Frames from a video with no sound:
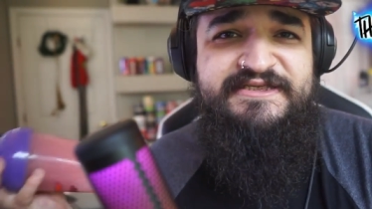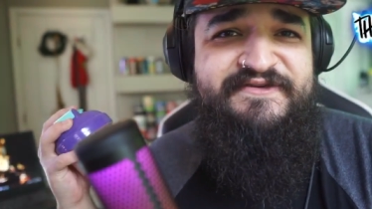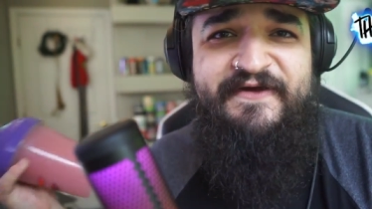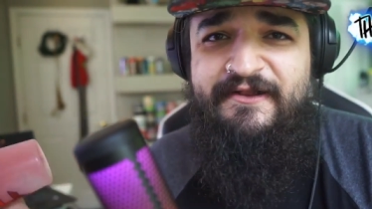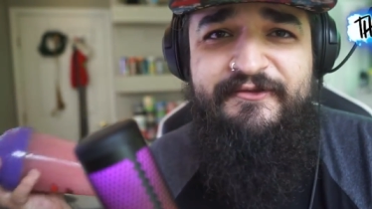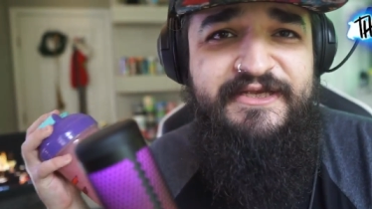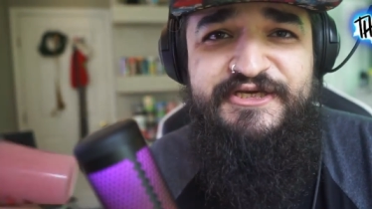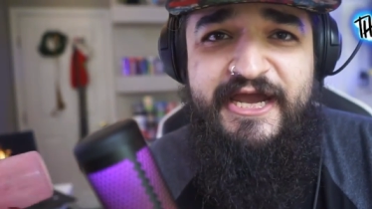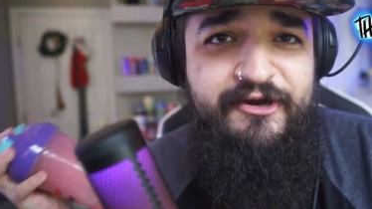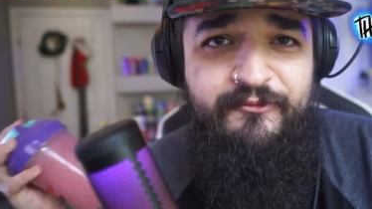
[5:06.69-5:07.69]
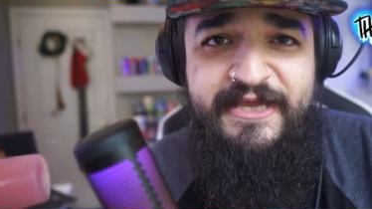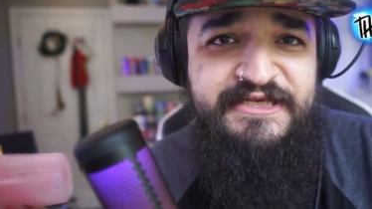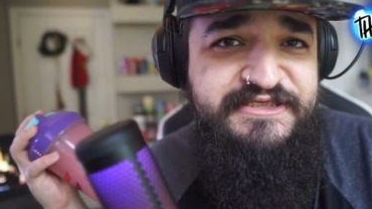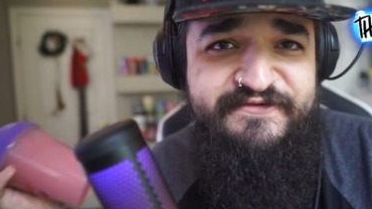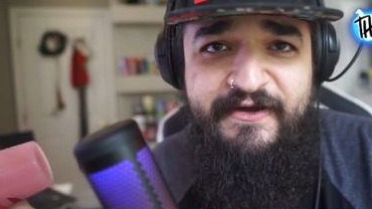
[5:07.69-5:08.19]
Just follow the channel,
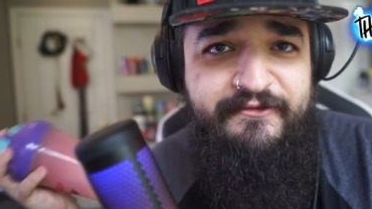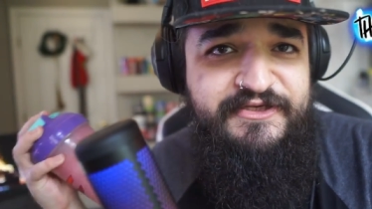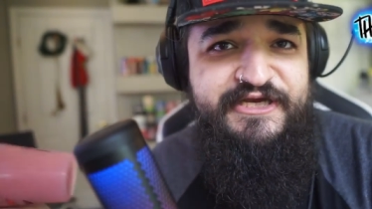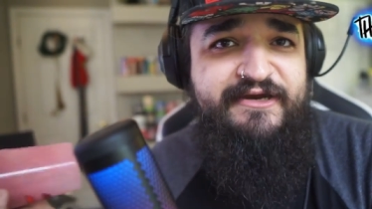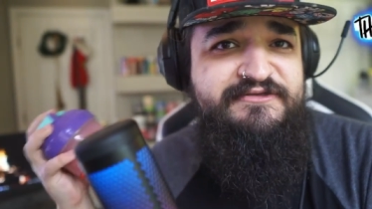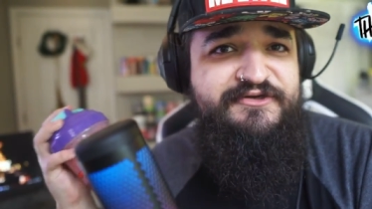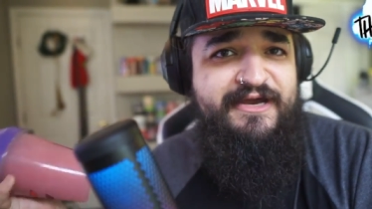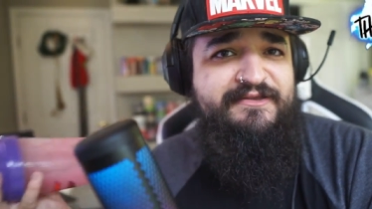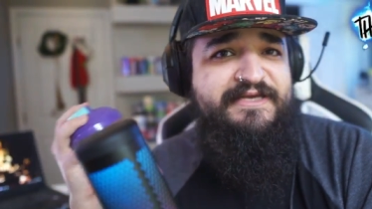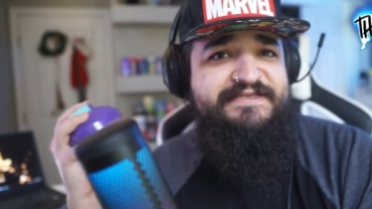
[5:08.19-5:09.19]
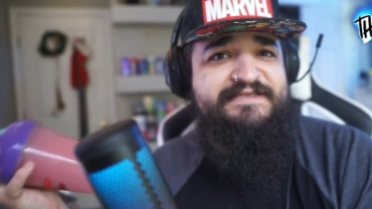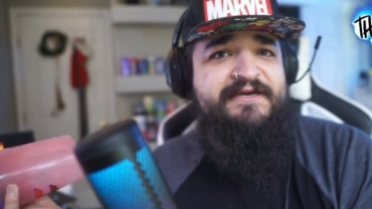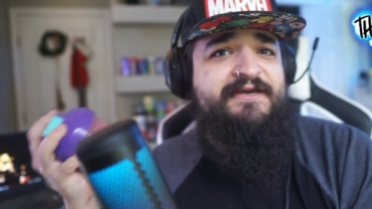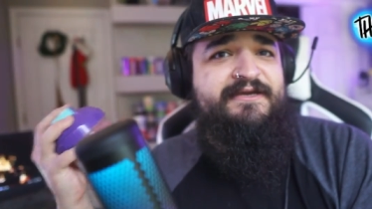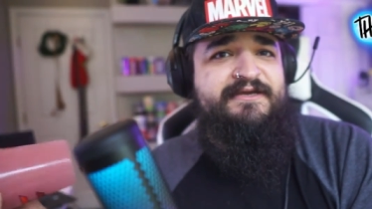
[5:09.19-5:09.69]
man. Just follow the channel so at
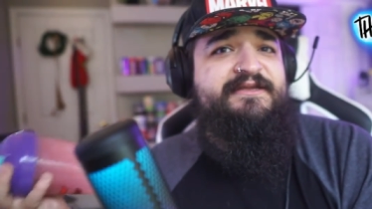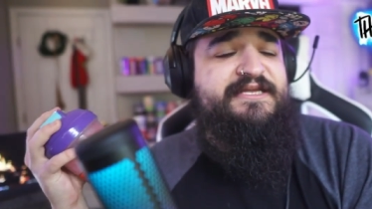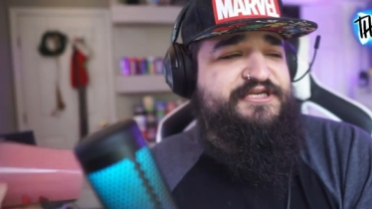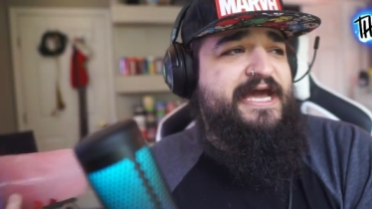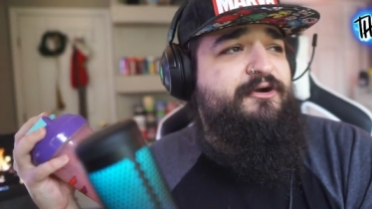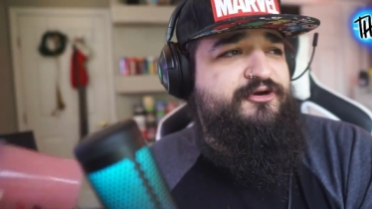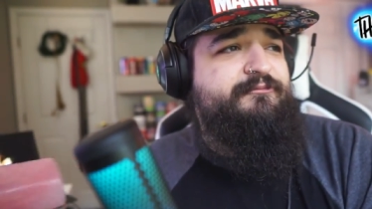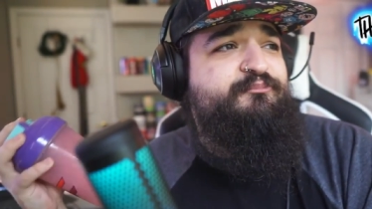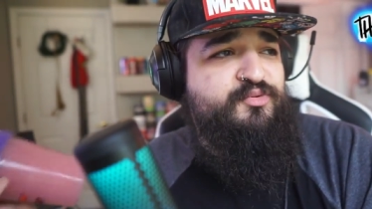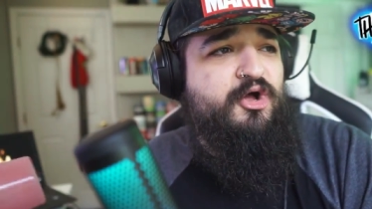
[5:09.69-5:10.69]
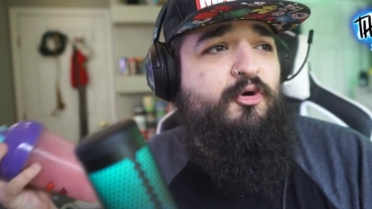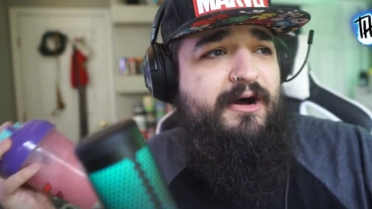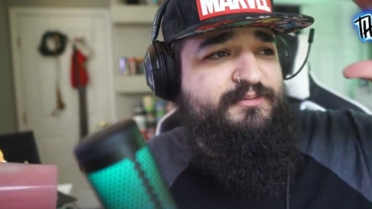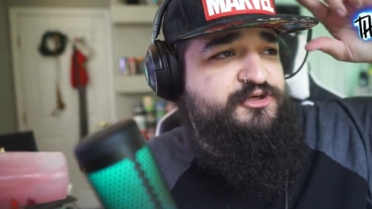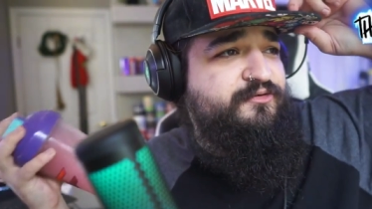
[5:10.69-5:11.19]
least the channel could
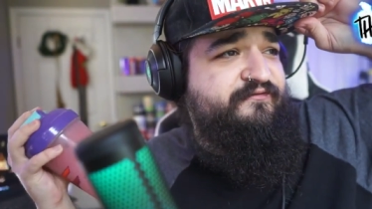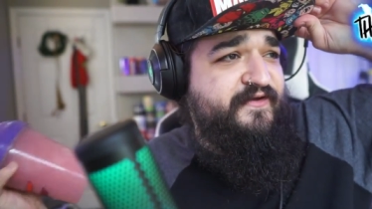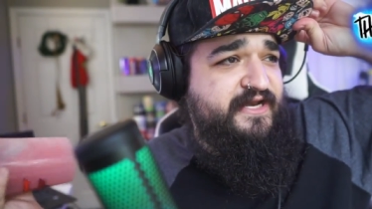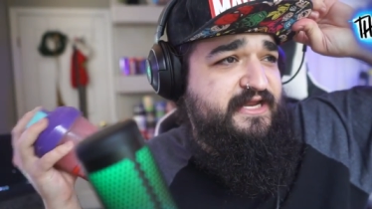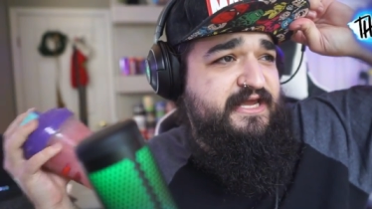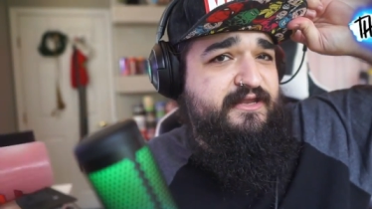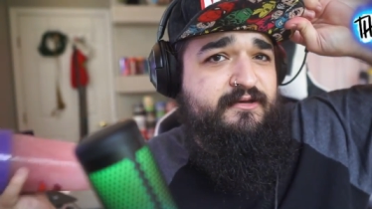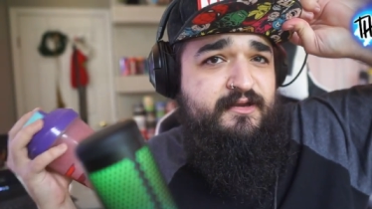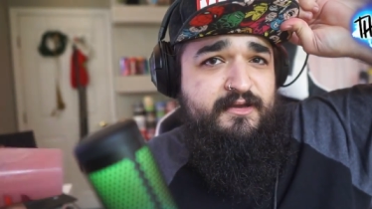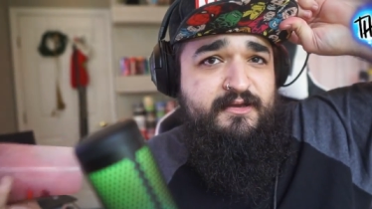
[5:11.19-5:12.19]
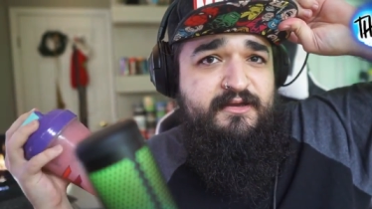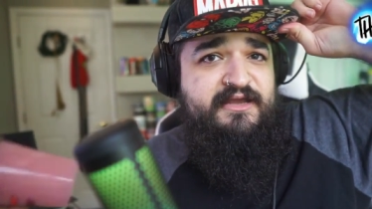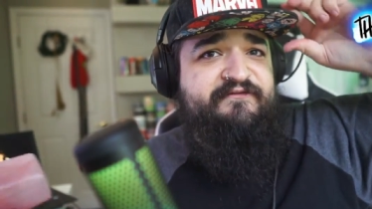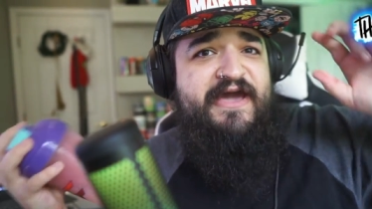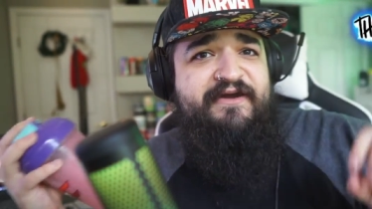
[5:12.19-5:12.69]
blow up to infinity and
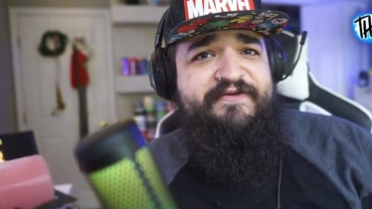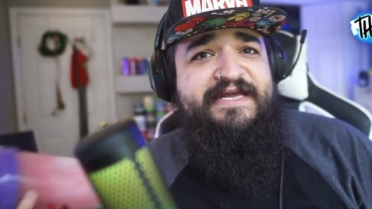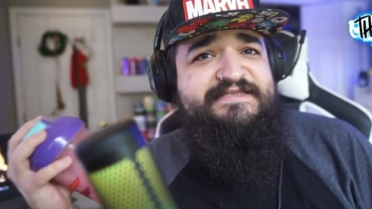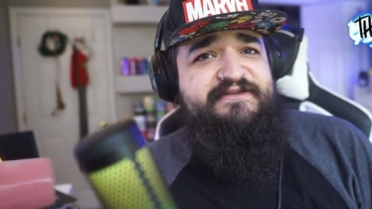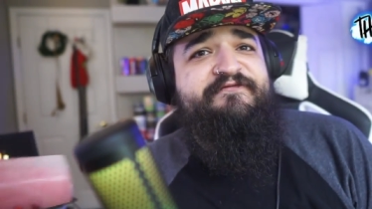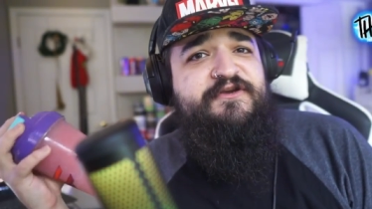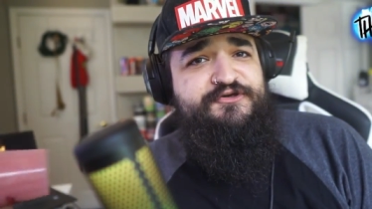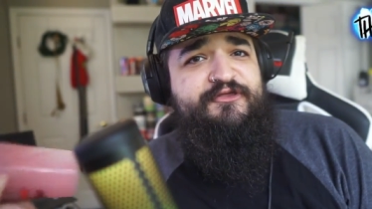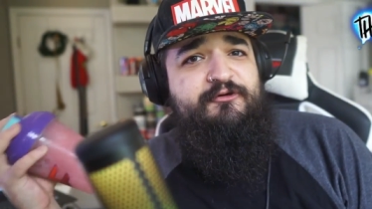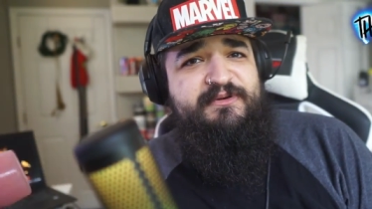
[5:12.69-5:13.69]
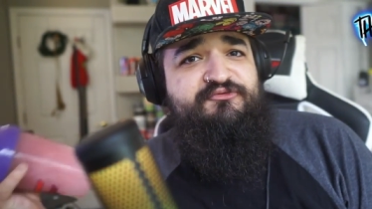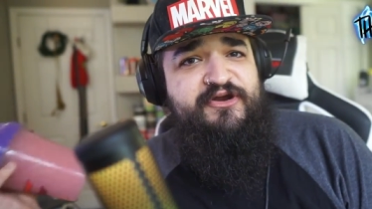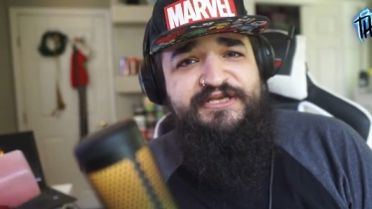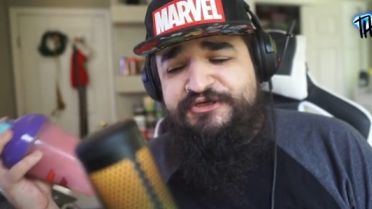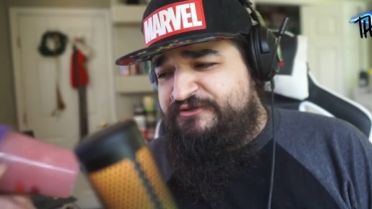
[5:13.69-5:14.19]
if I have kids in the future, they'll be
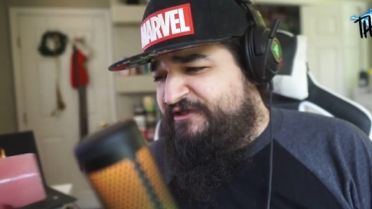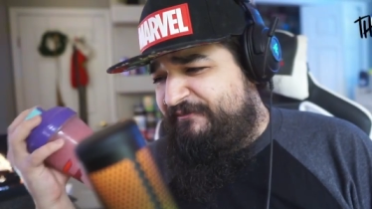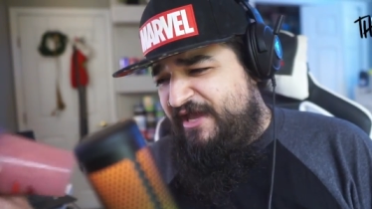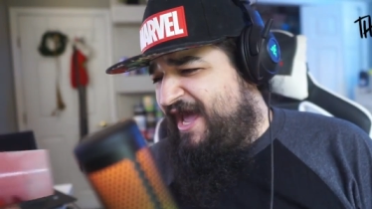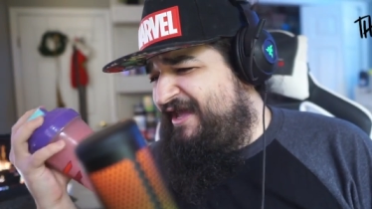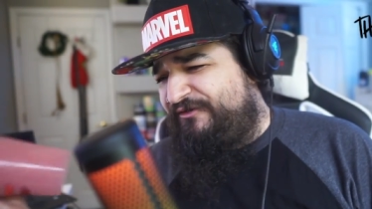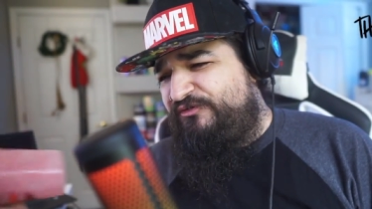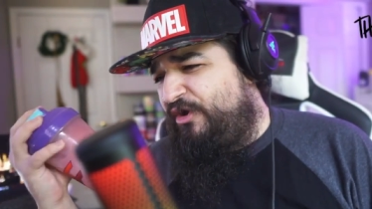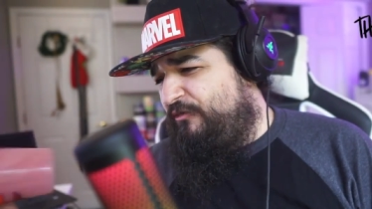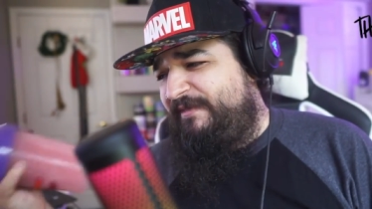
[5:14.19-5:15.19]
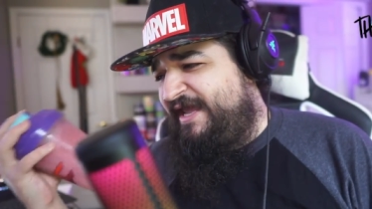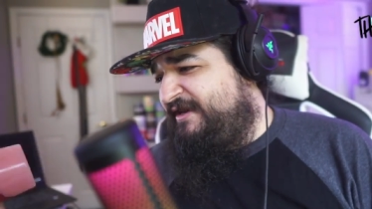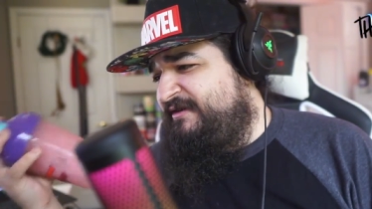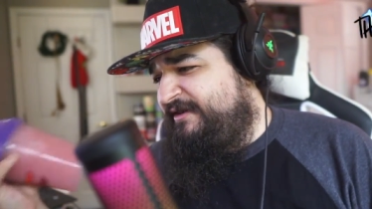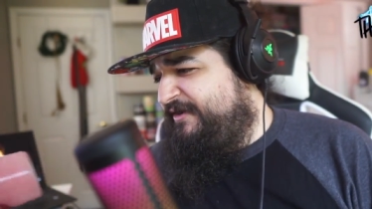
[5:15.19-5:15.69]
rich or something. I don't know,
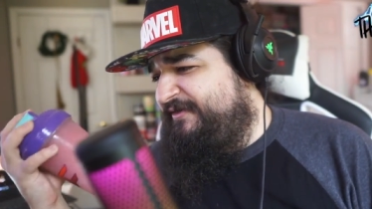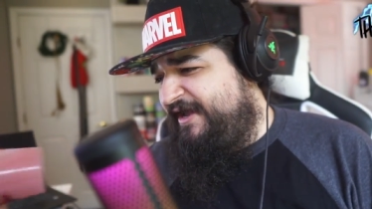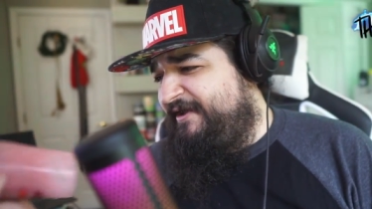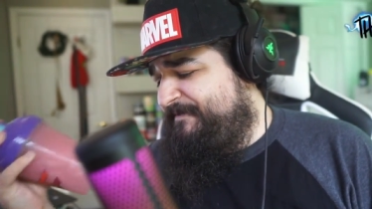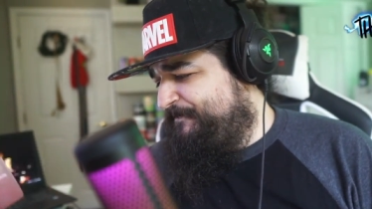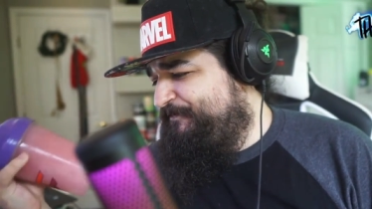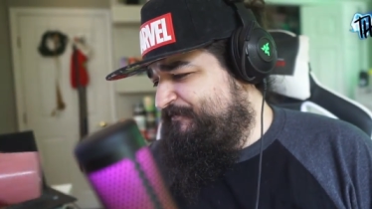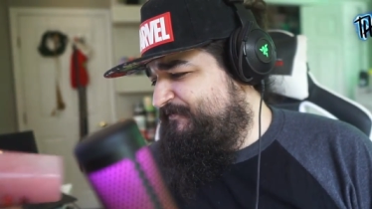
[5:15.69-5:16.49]
man. Okay.